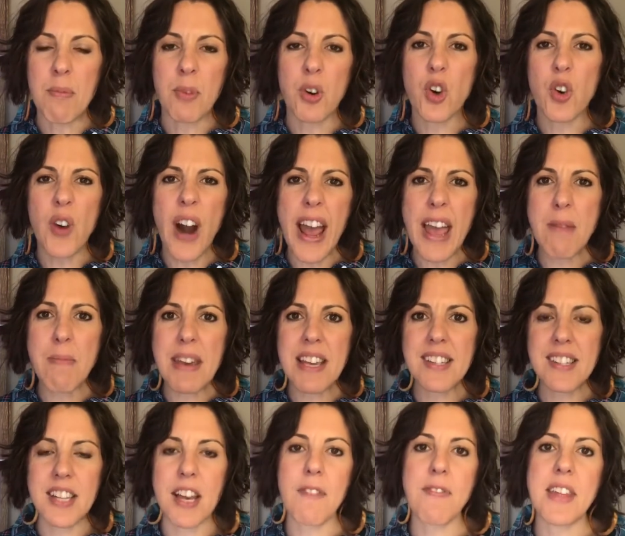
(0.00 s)
grimy
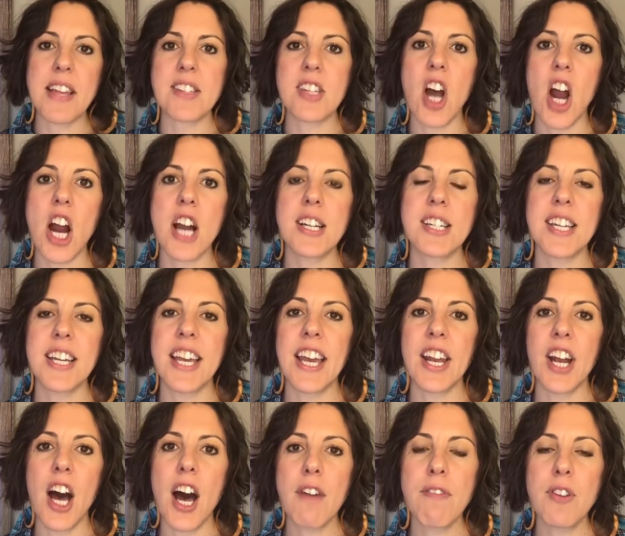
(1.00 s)
stuff that's hard to get
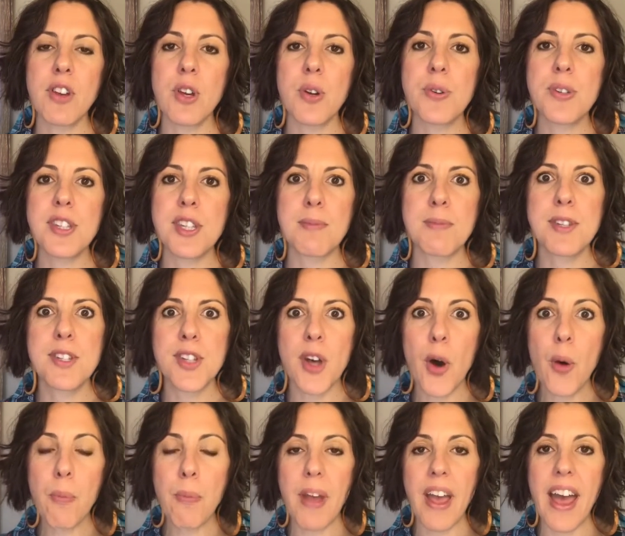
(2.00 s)
off, use some
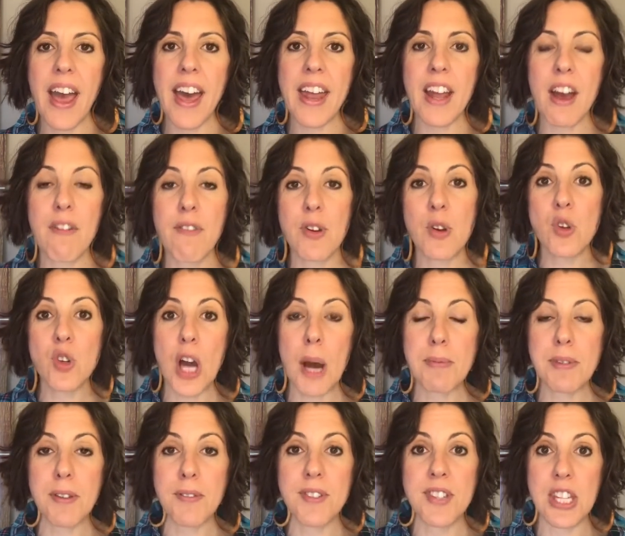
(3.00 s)
soap and a few
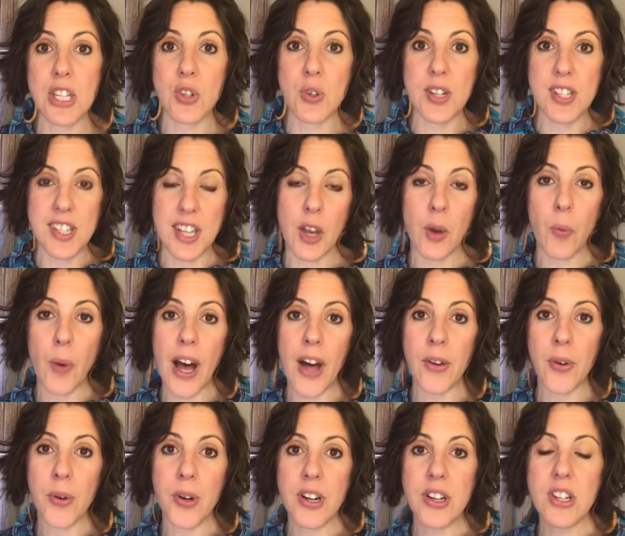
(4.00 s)
drops of citrus like wild
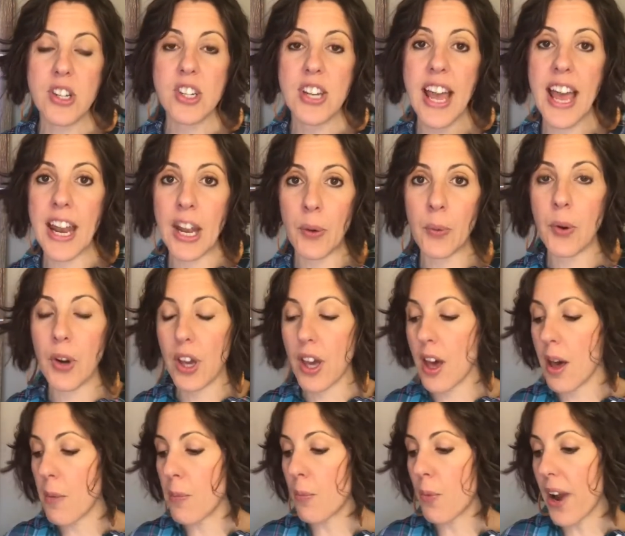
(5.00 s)
orange and it will
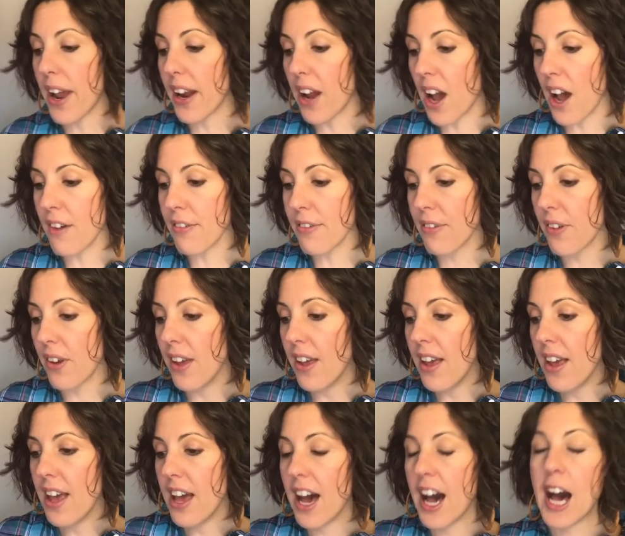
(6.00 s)
come right off.
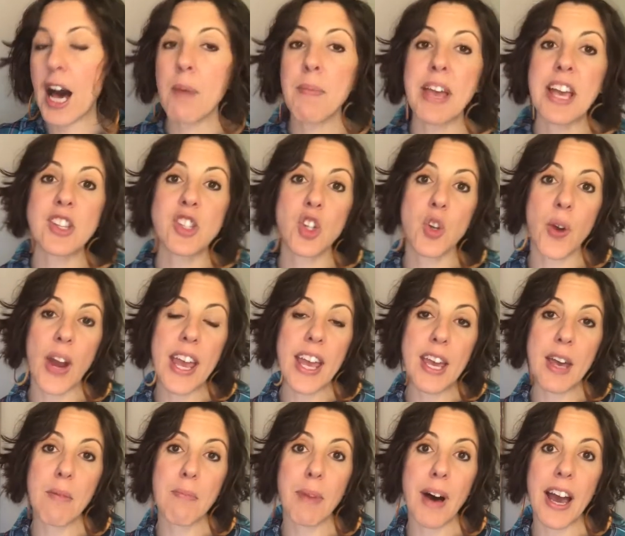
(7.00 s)
It's great
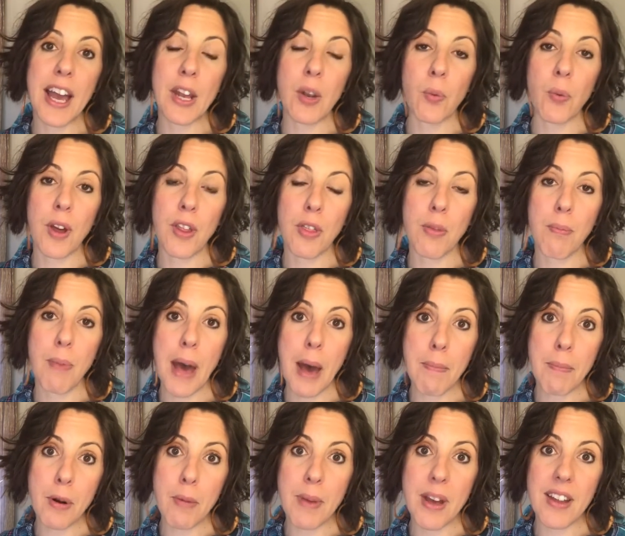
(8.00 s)
combined with
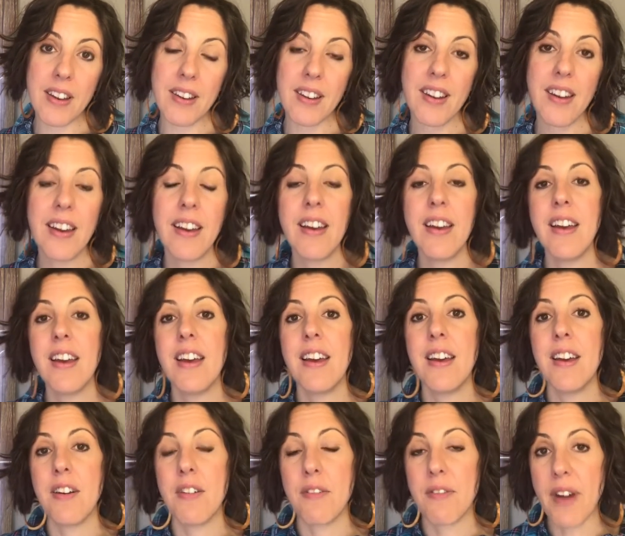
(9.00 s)
peppermint,
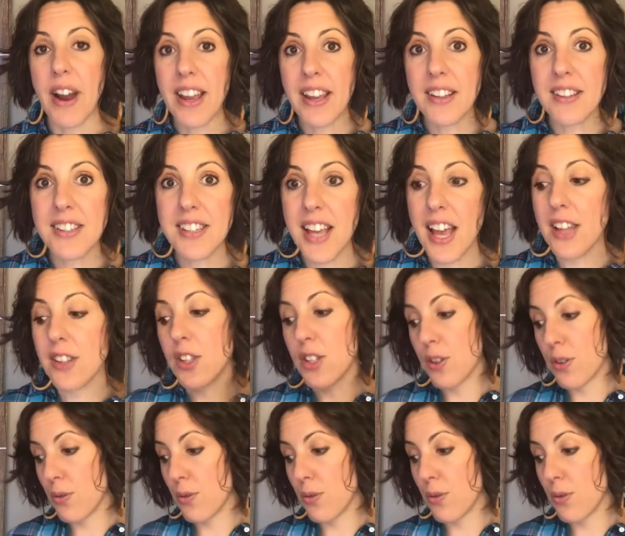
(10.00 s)
frankincense,